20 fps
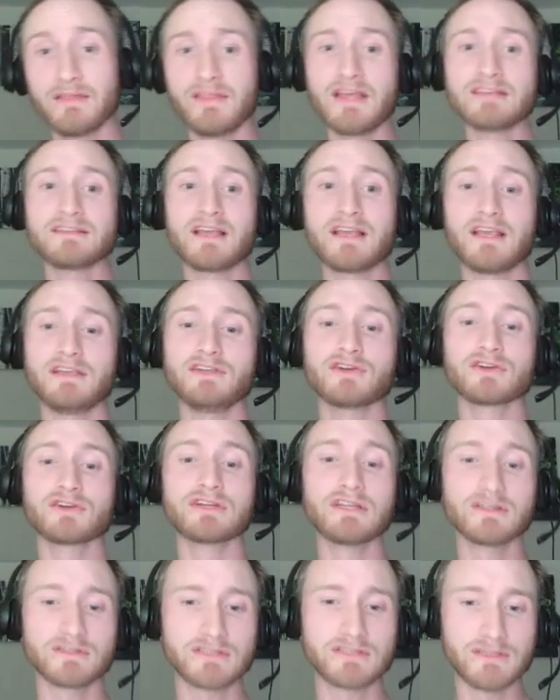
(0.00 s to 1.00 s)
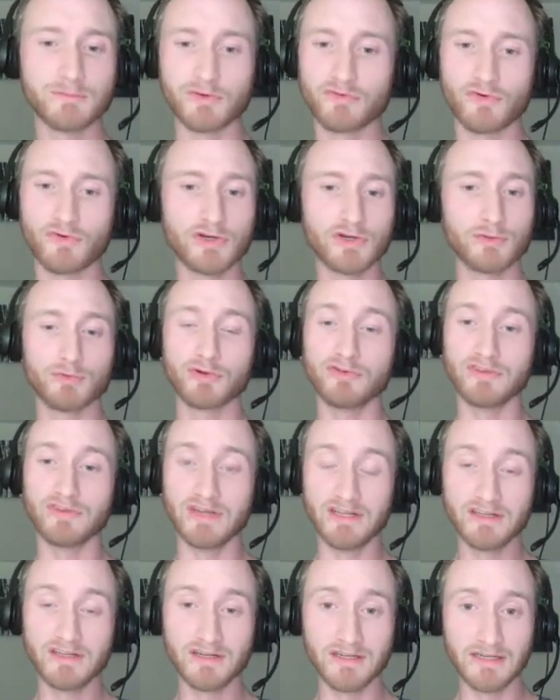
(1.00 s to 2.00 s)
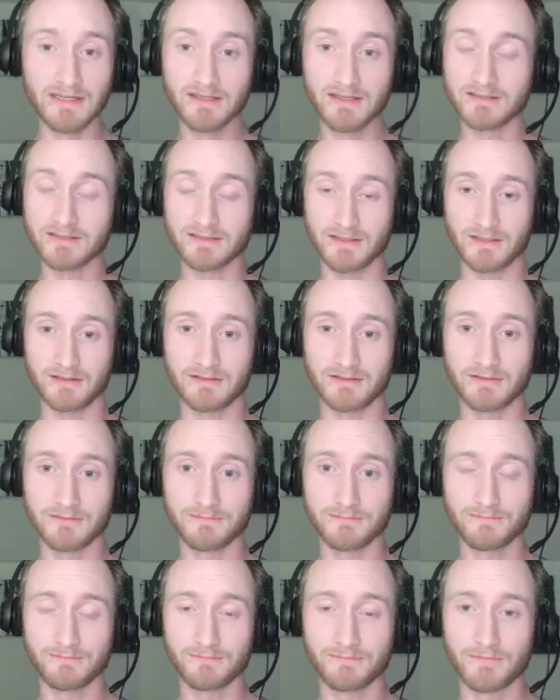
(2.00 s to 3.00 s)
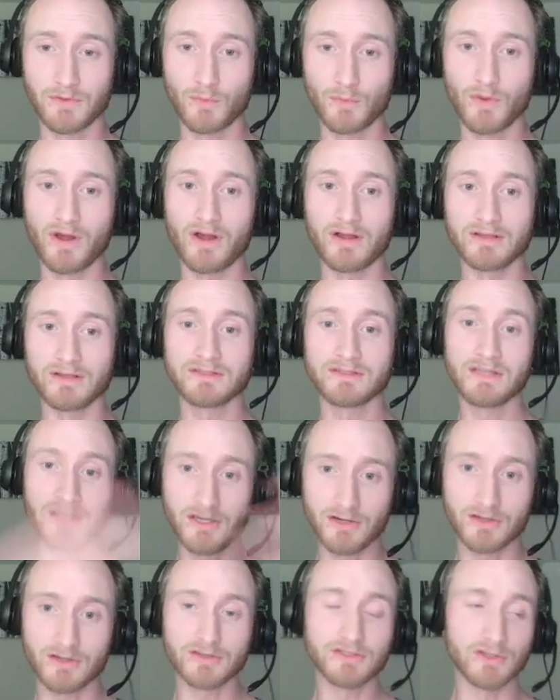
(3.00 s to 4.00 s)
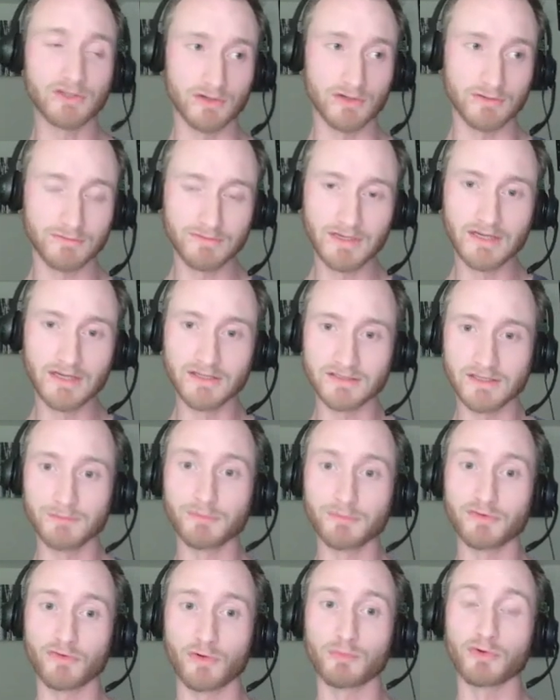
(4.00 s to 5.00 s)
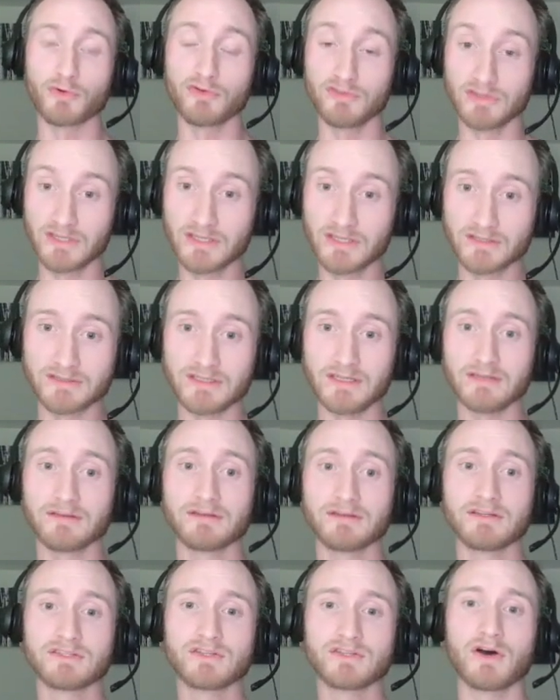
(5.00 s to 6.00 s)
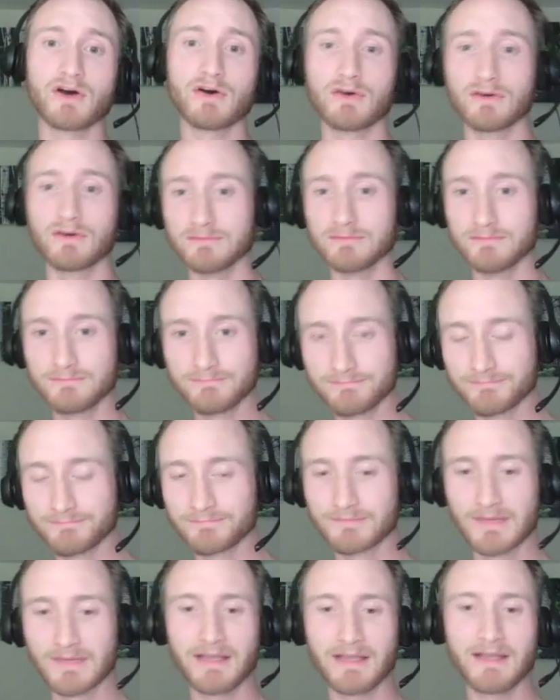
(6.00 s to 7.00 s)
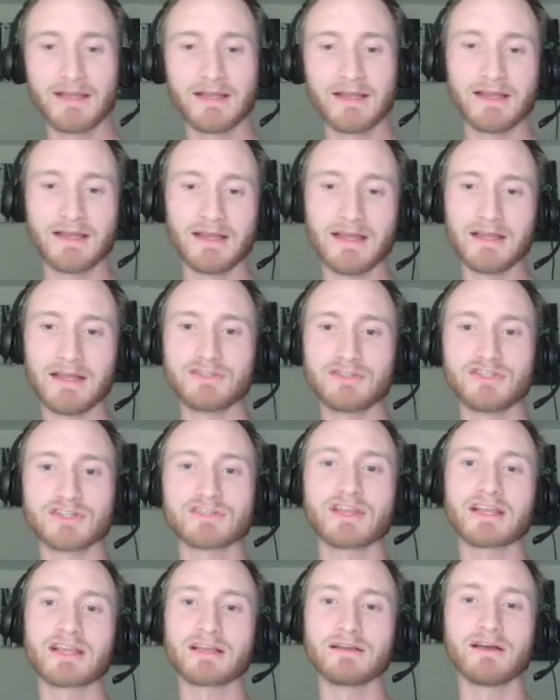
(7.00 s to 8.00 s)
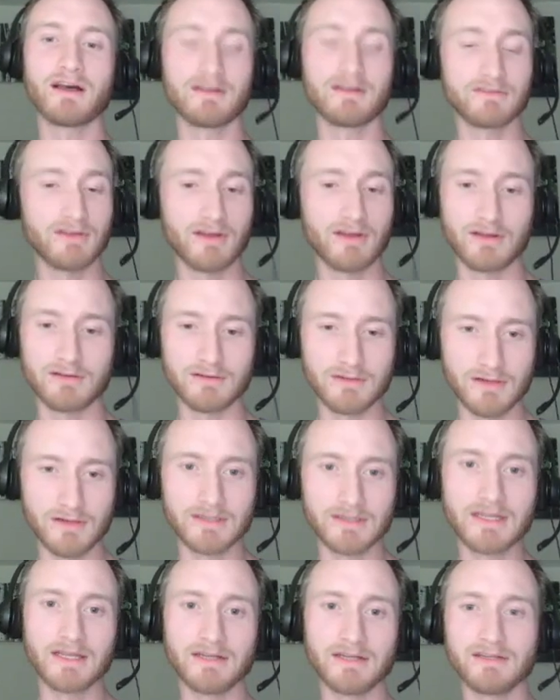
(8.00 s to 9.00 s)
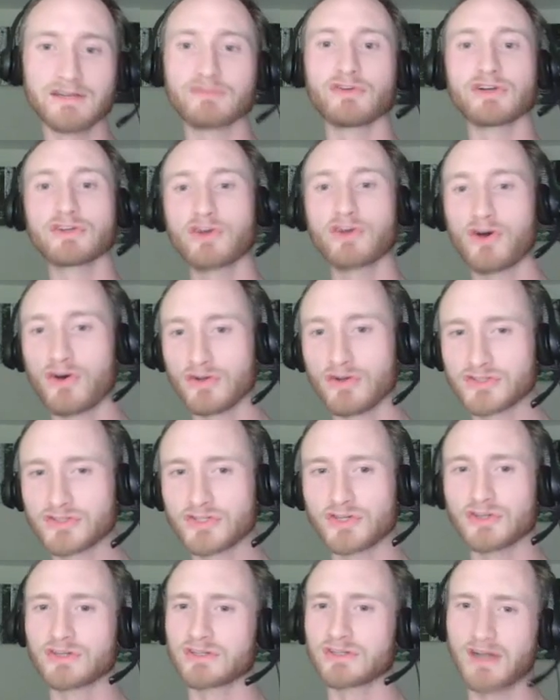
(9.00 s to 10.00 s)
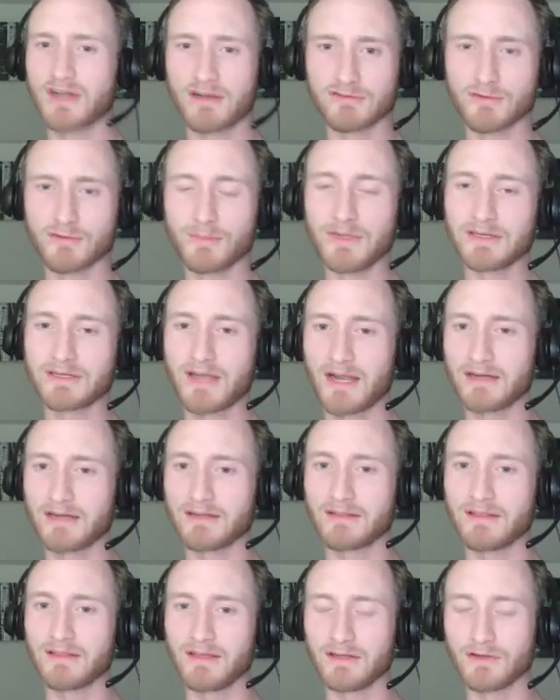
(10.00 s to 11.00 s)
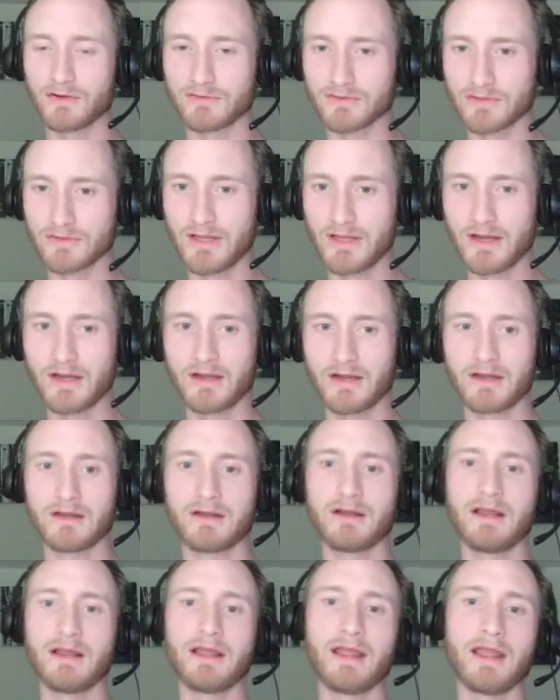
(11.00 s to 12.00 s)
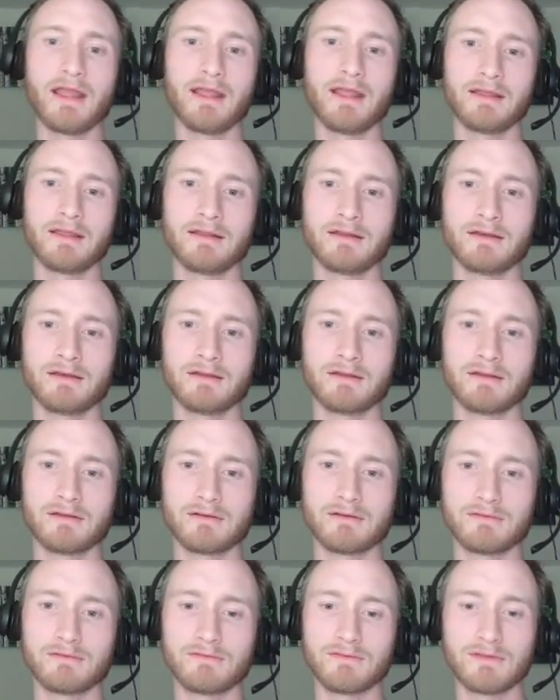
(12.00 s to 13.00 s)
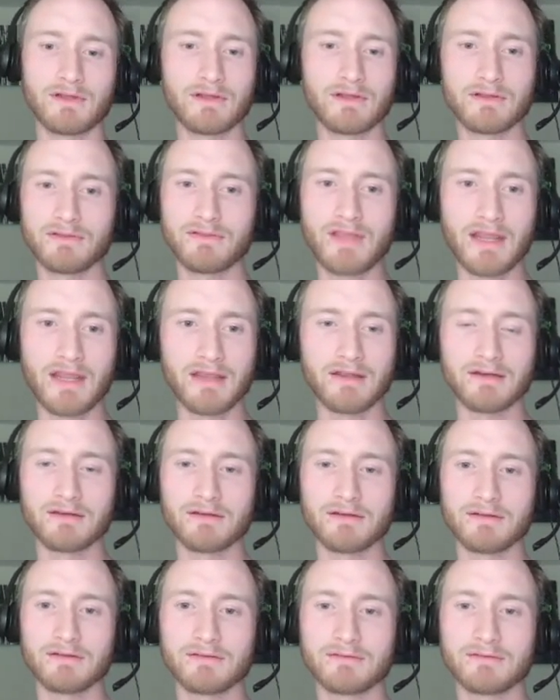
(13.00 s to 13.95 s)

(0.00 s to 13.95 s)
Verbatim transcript: they say you're guilty before you're proven in- innocent whereas here you're innocent before proven guilty mm-hmm. so just like a, again different culture government kind of thing over there and they'd